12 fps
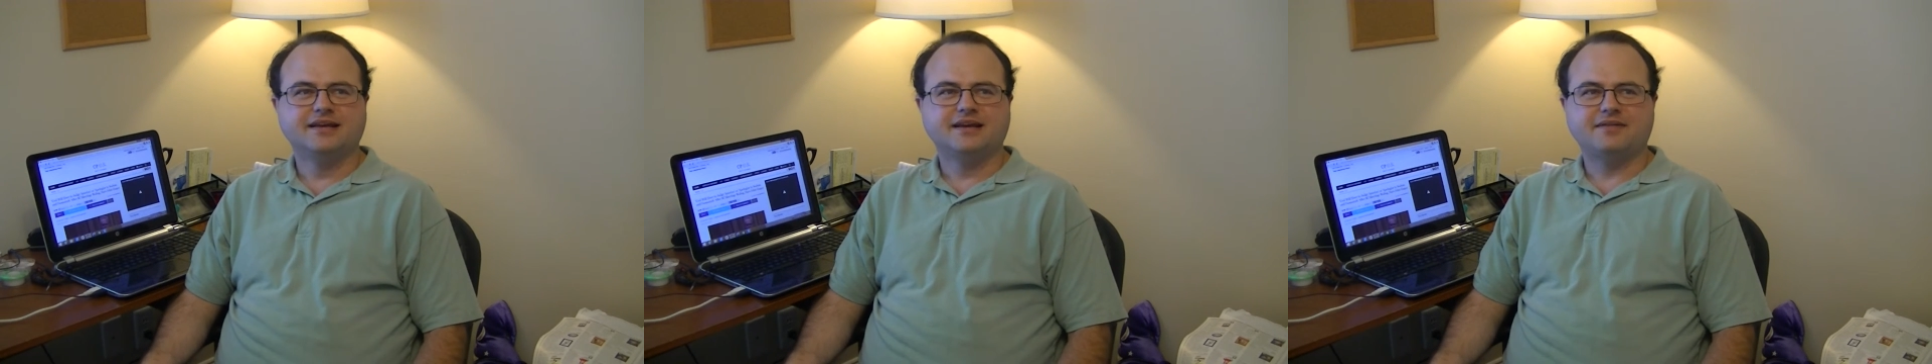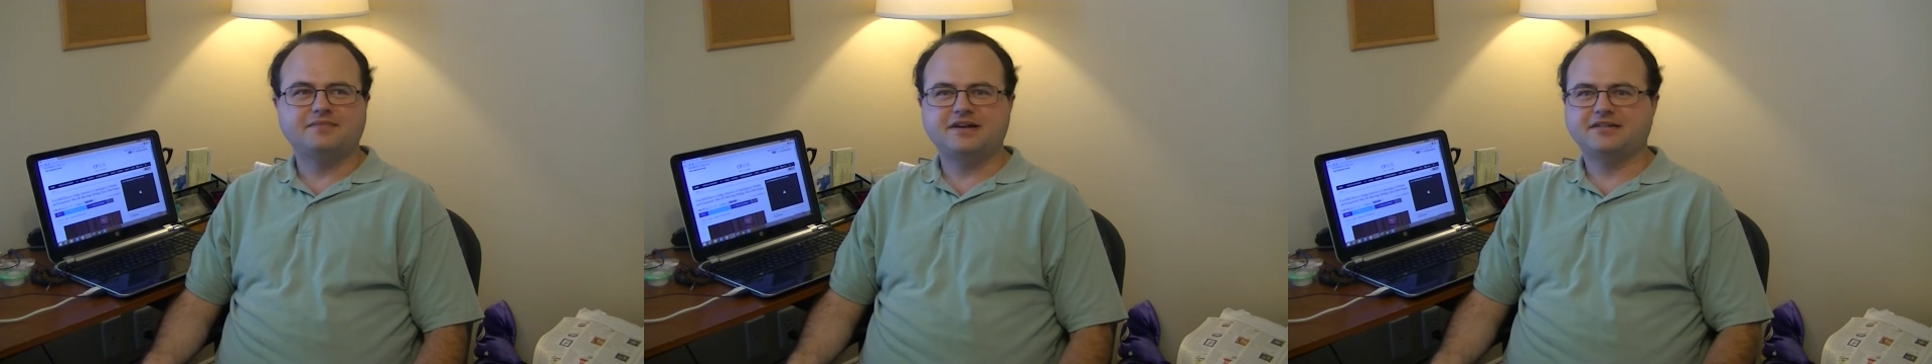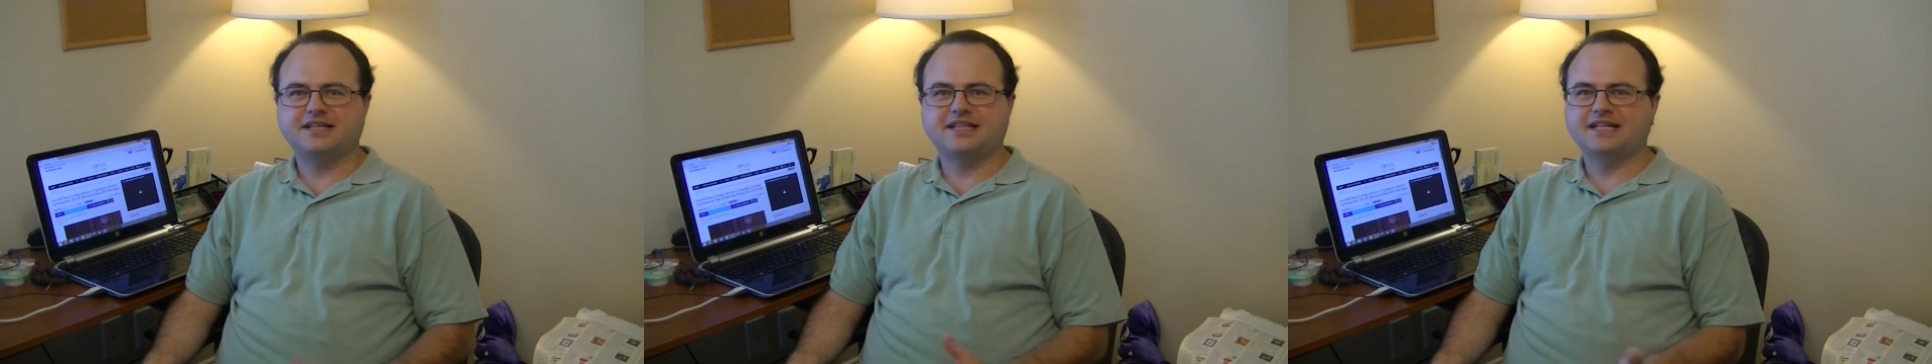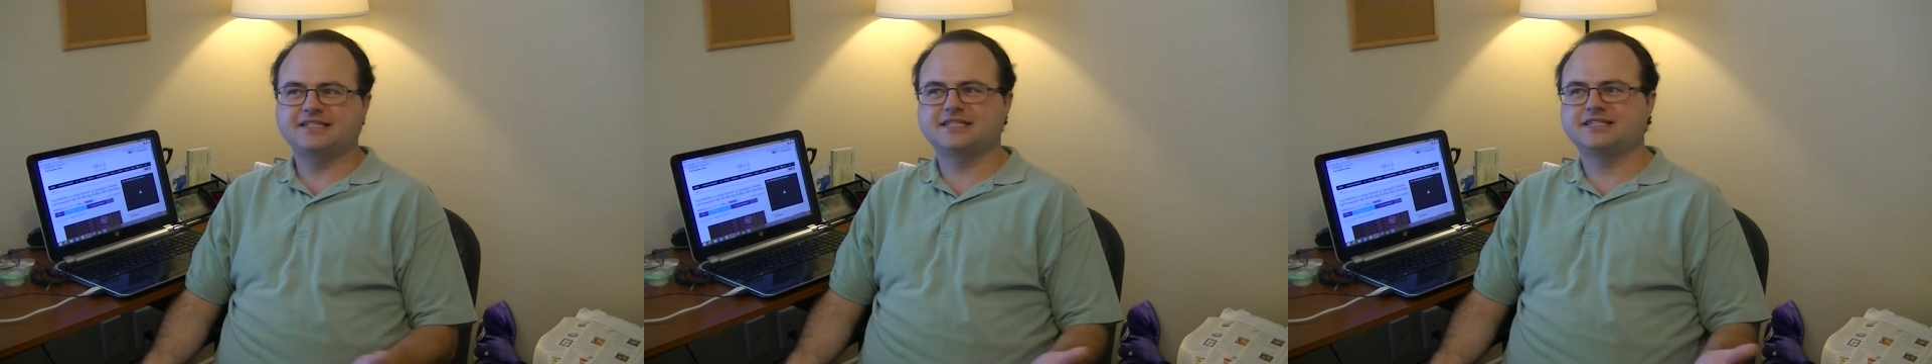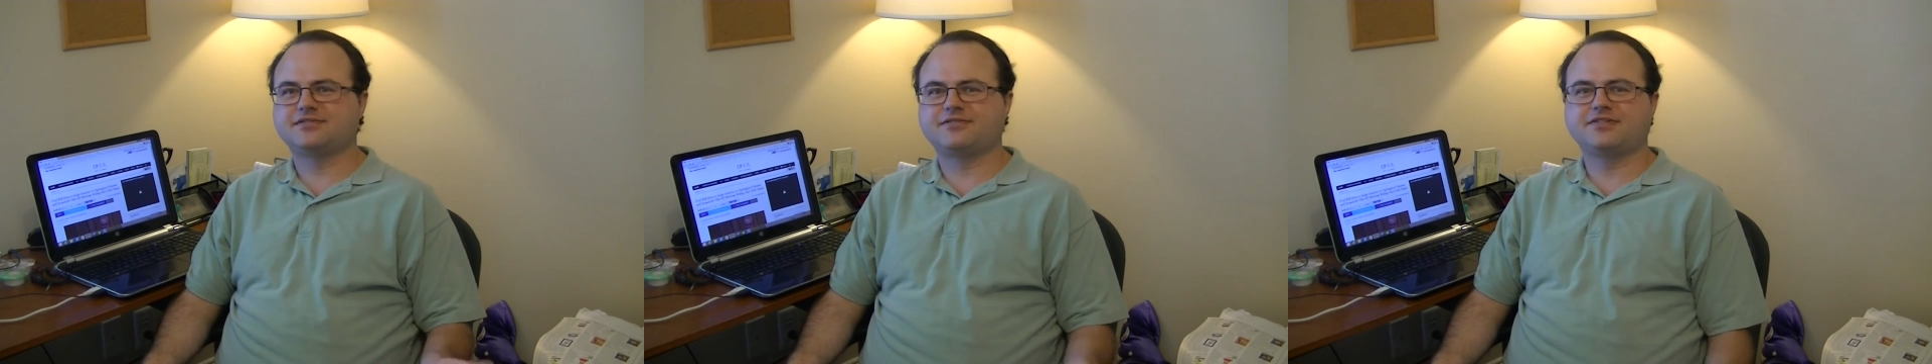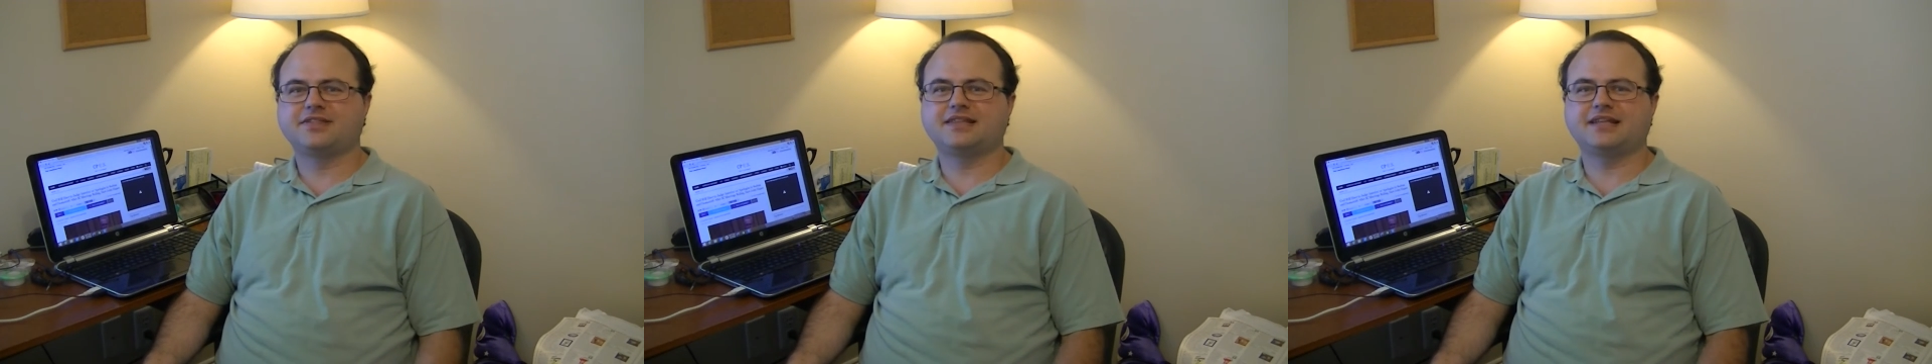Apparently that's the sort
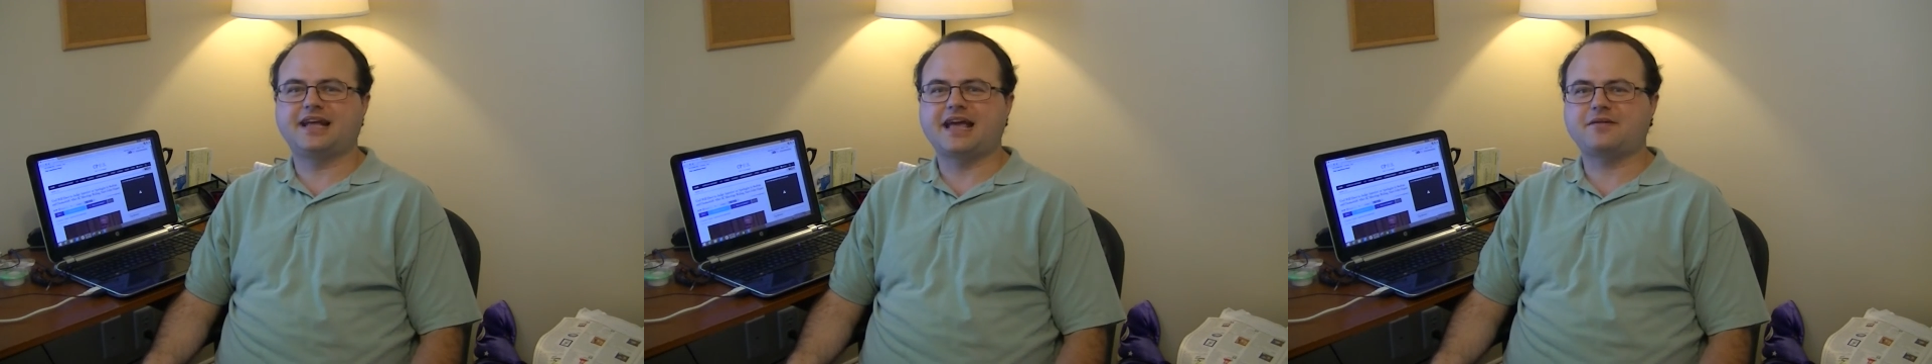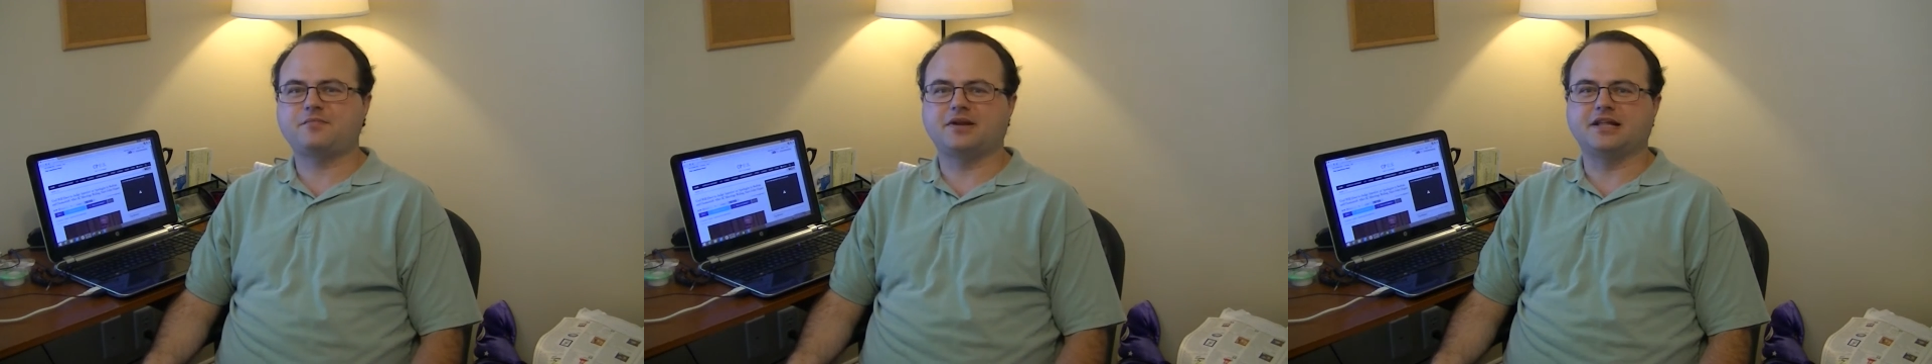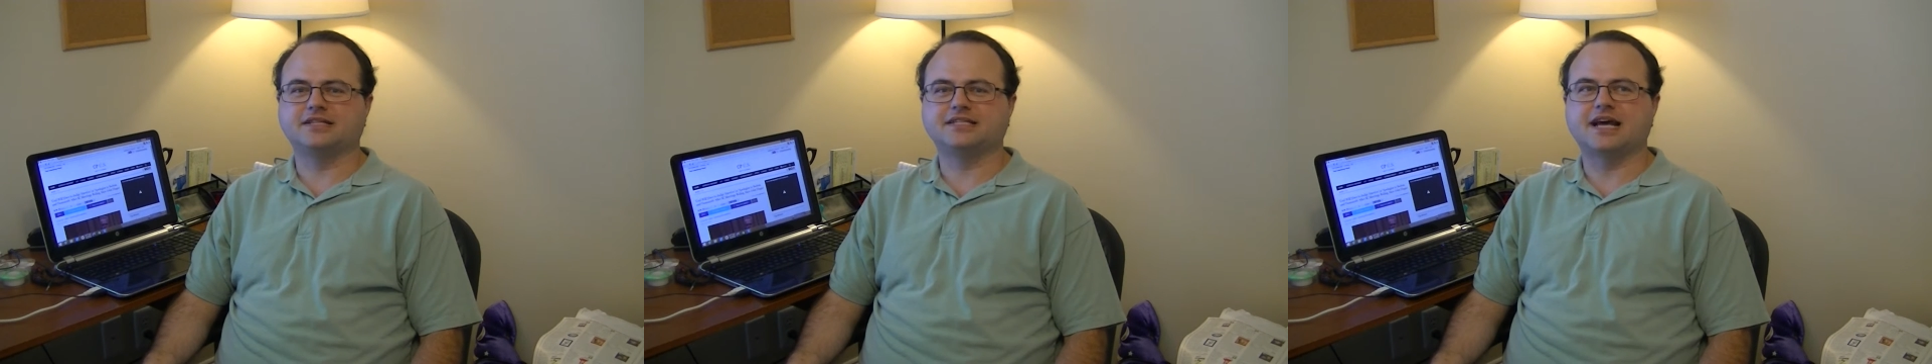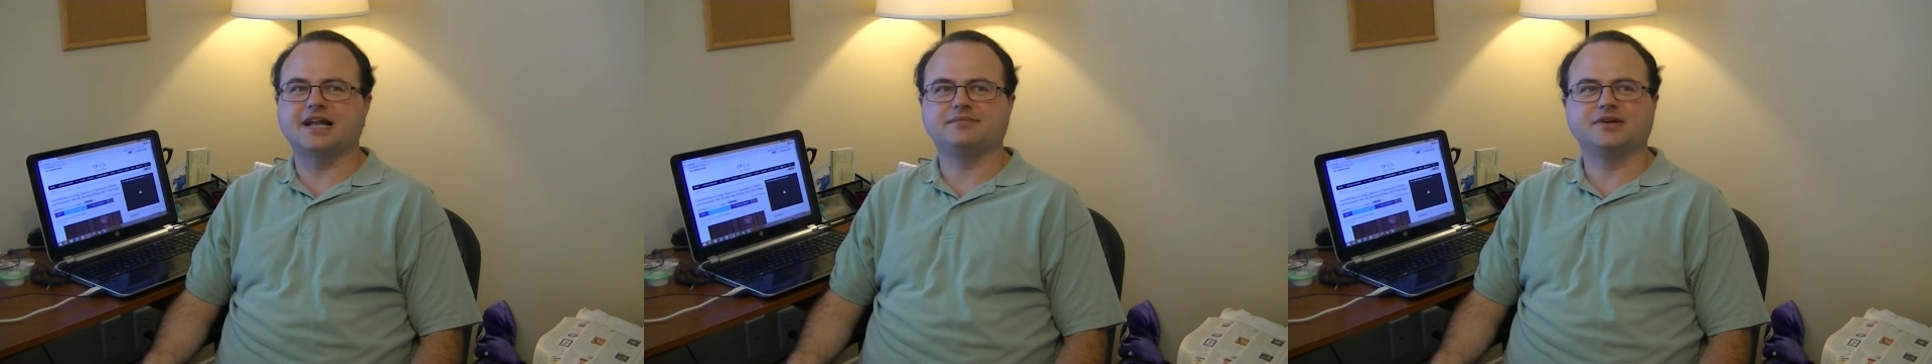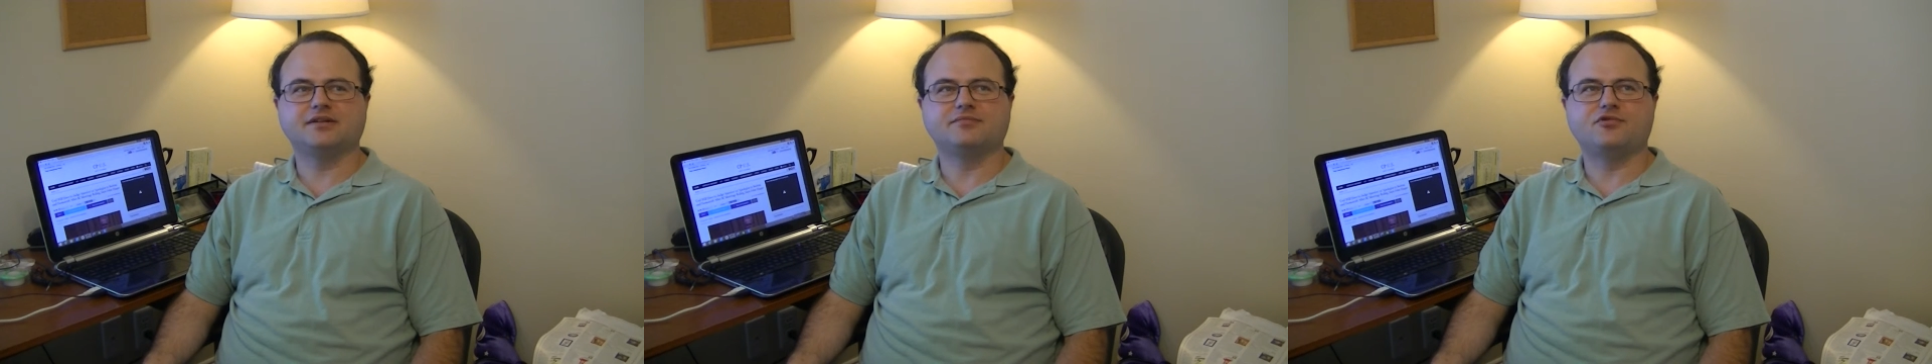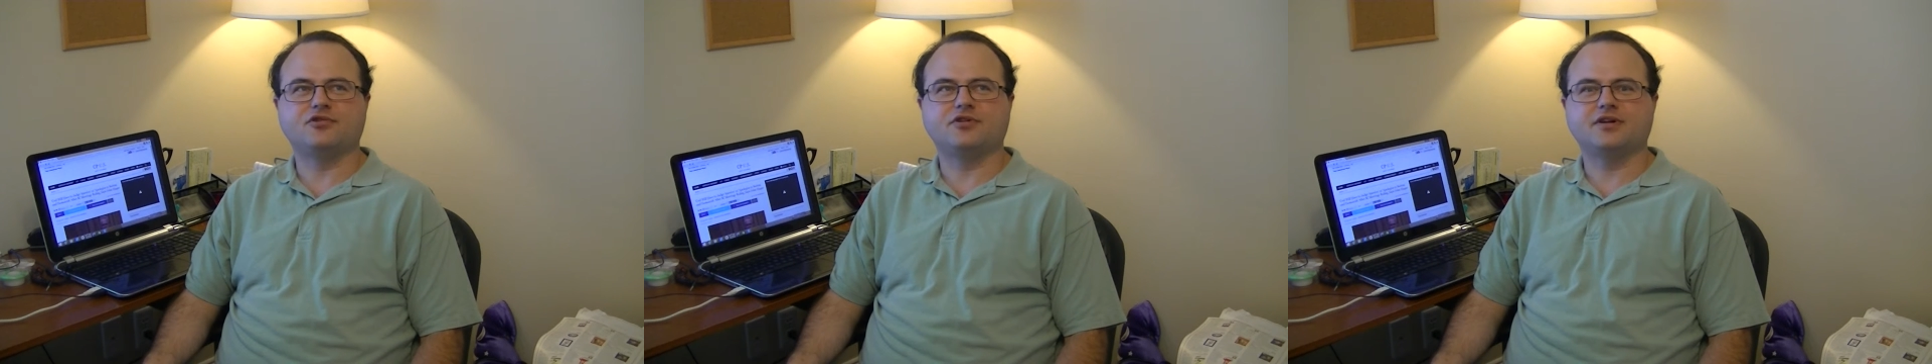of thing that happened in Sodom and
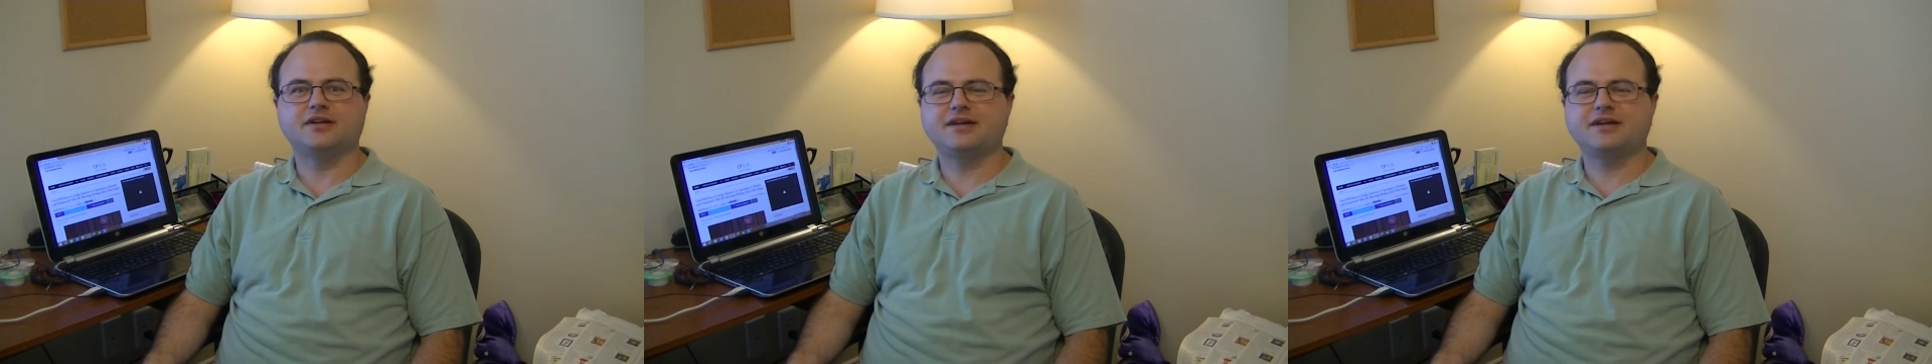Gomorrah.